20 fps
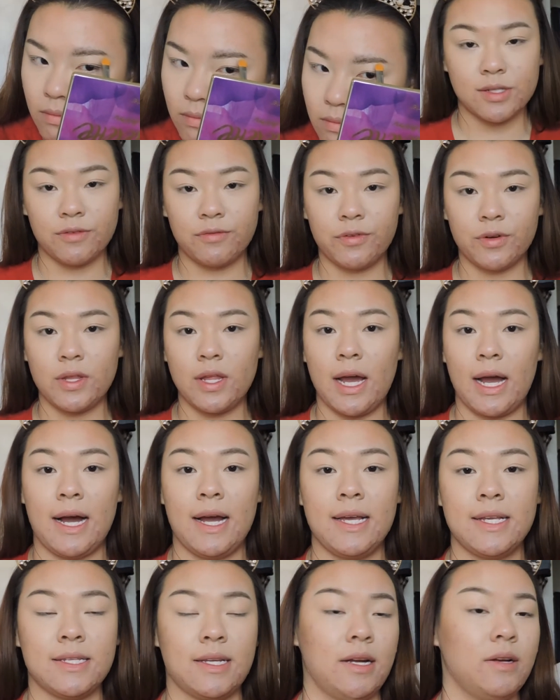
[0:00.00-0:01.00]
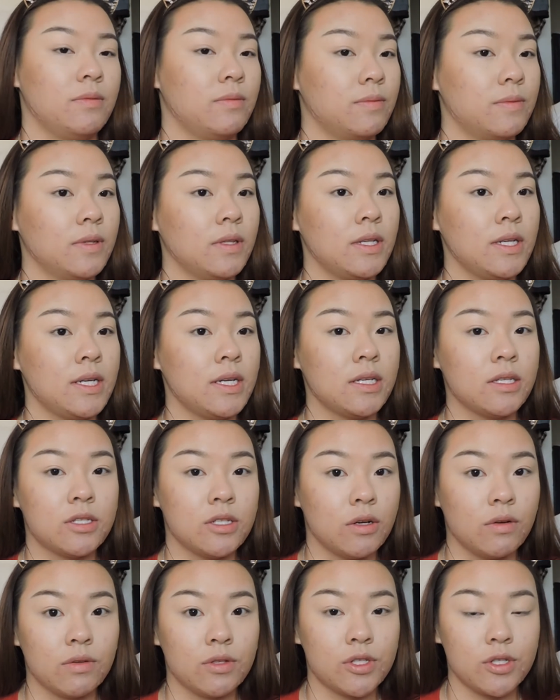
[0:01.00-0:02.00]
So for the eyes, I really
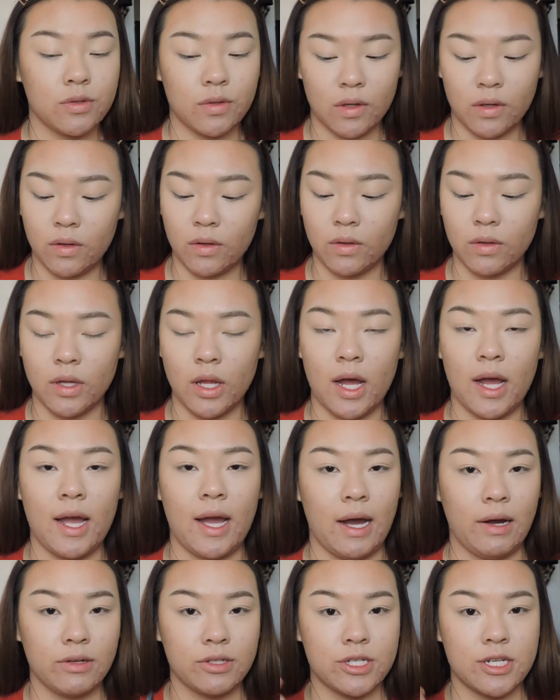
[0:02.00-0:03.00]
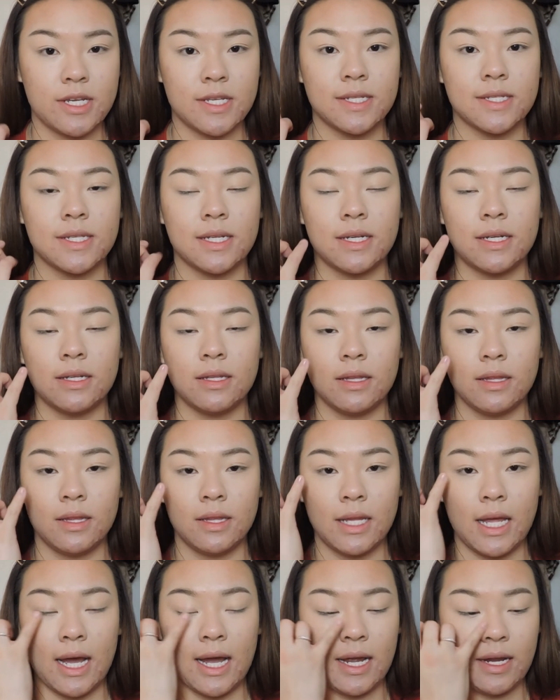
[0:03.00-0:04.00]
don't do a whole lot. I'll just
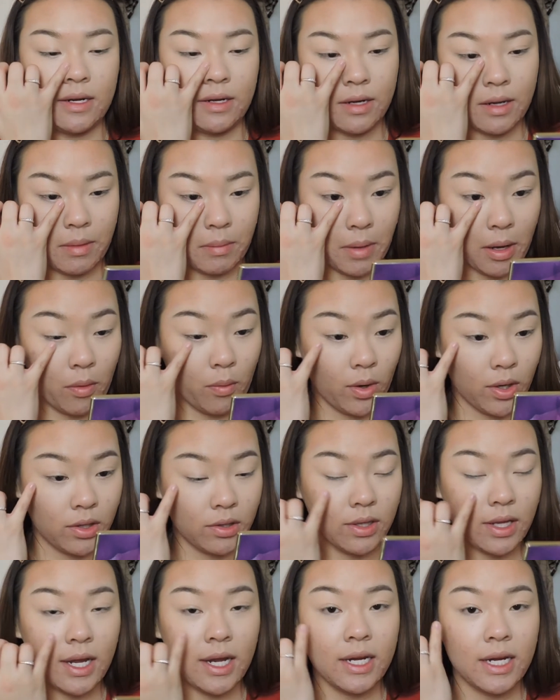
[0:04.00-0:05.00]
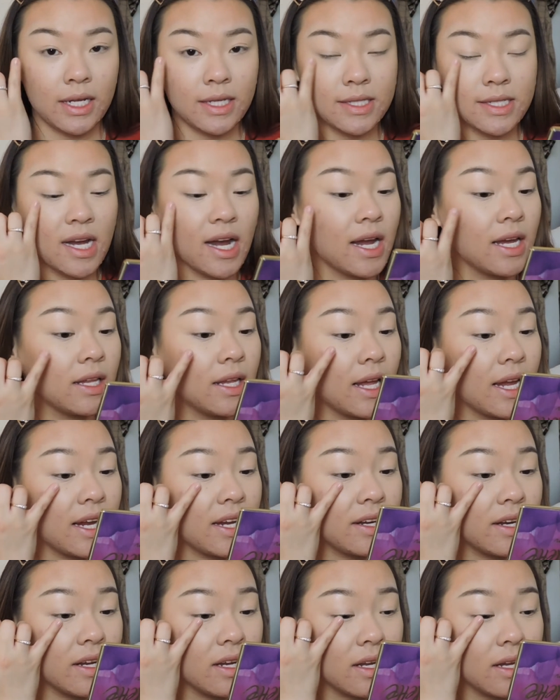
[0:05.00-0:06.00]
line my waterline and
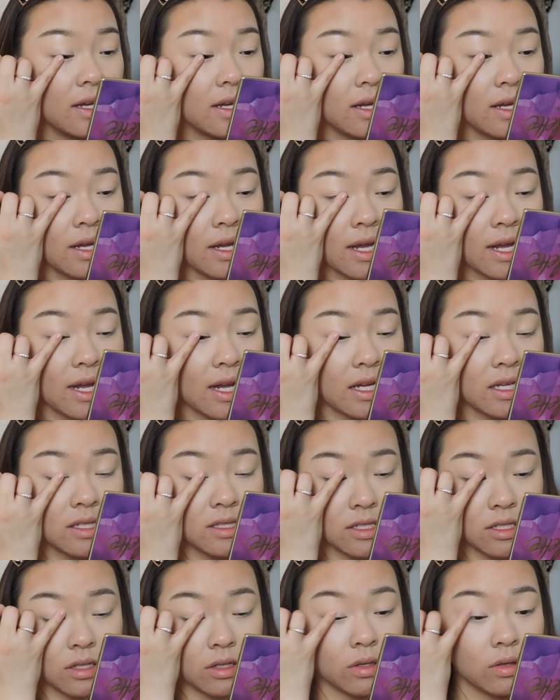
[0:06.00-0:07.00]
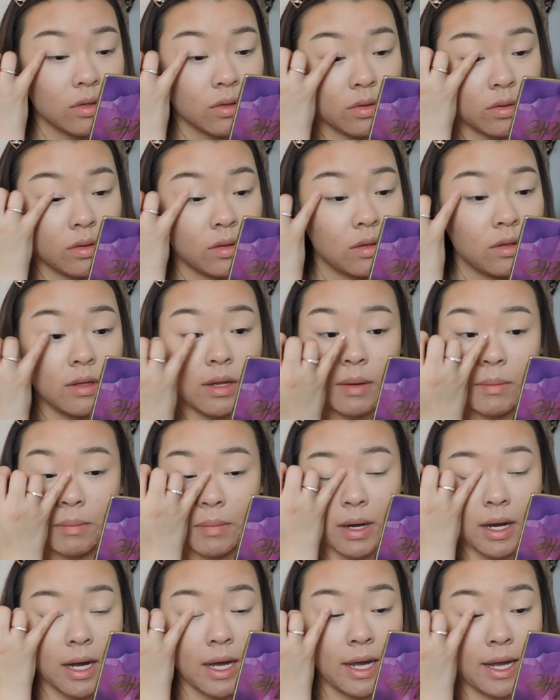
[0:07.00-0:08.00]
tightline and curl
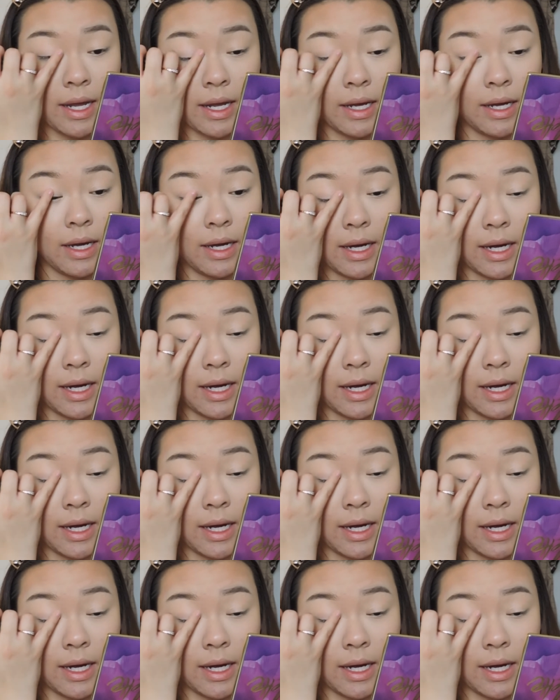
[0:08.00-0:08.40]
my